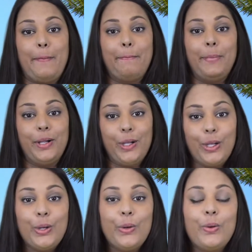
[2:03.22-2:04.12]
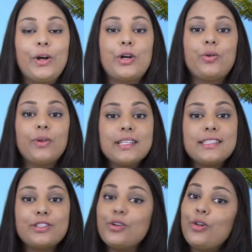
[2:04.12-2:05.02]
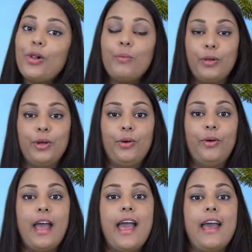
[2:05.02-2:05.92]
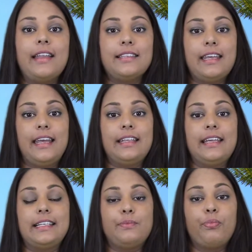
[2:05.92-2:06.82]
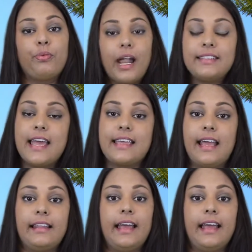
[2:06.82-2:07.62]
blue, crystal blue, and it is breathtaking.